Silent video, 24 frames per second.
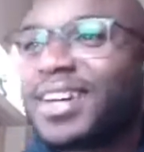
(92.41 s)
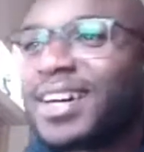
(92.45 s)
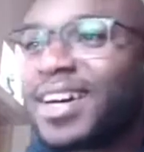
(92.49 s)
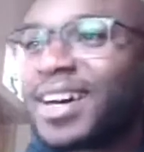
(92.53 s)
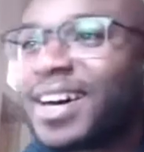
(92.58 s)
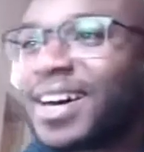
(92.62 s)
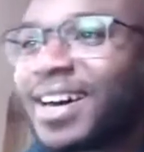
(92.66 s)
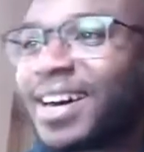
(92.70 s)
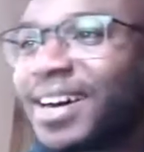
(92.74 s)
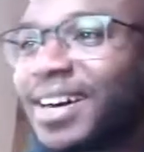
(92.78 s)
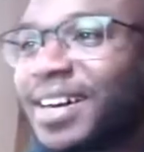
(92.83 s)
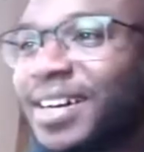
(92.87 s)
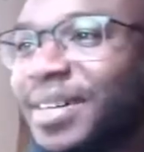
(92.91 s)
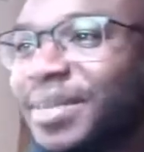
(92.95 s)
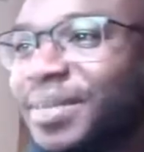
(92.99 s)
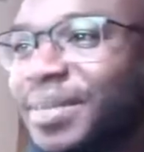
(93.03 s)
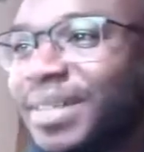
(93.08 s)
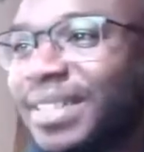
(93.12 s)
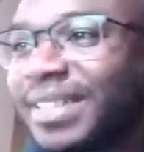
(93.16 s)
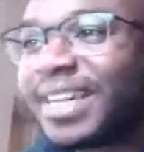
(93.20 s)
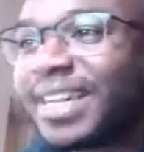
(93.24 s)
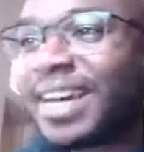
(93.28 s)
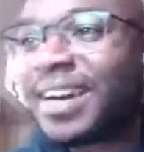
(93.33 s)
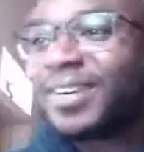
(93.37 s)

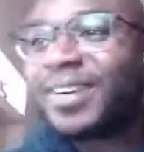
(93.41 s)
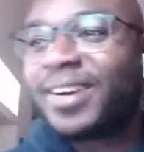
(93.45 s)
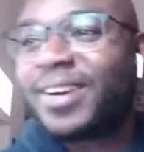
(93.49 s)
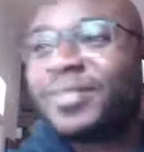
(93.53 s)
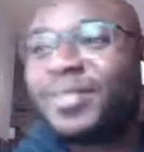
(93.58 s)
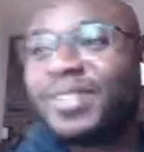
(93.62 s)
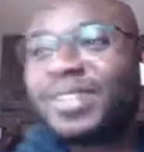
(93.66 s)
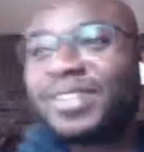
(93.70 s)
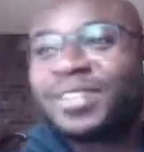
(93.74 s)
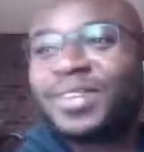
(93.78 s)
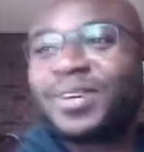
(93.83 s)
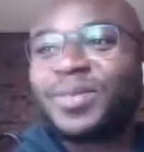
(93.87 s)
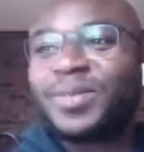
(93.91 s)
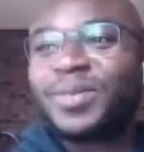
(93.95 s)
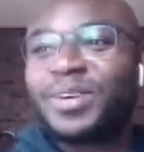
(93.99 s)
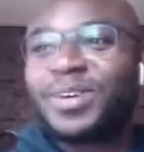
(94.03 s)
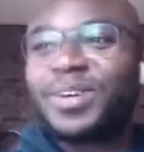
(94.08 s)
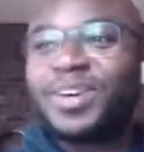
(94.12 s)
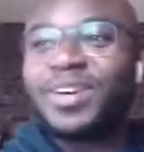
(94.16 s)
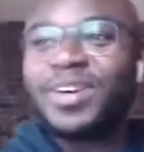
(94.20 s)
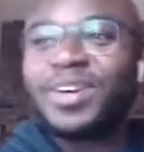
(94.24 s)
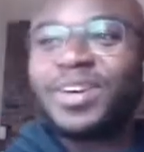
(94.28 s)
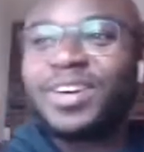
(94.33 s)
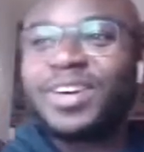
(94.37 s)
Derek, what's going
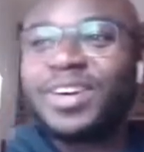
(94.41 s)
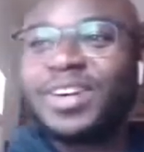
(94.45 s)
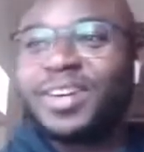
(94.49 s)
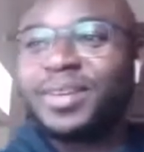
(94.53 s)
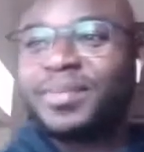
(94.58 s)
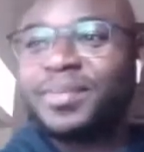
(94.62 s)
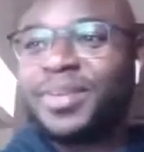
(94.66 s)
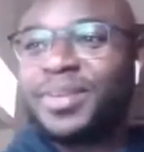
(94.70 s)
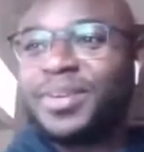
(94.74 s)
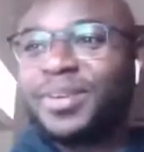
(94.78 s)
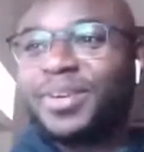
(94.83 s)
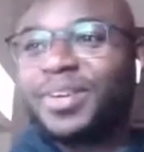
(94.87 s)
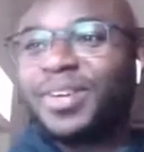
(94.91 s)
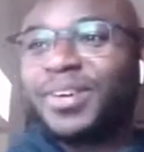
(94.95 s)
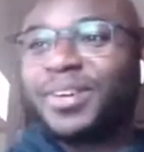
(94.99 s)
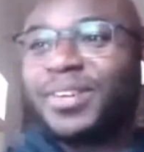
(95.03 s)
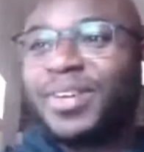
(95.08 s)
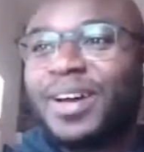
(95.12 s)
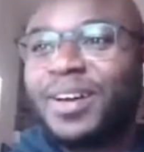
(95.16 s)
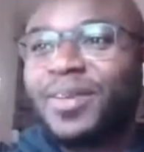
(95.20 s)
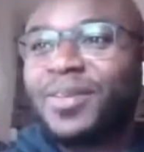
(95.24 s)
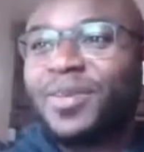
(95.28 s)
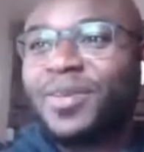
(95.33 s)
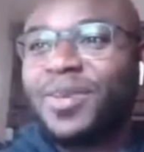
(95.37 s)
on? Emilio,
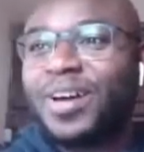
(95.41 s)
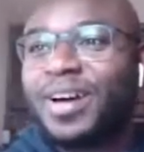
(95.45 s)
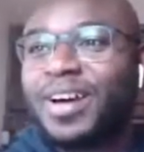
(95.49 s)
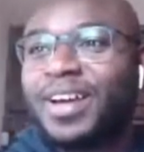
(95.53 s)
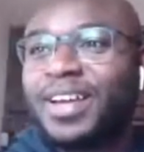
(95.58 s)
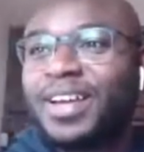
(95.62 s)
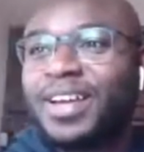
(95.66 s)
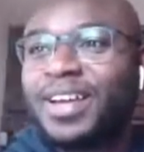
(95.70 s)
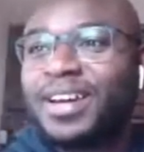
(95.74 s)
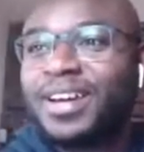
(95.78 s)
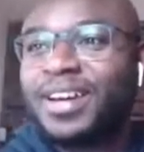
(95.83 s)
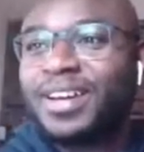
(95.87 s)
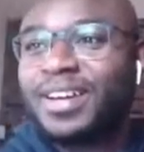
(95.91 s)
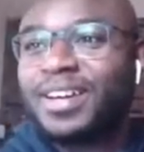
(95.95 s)
how are you?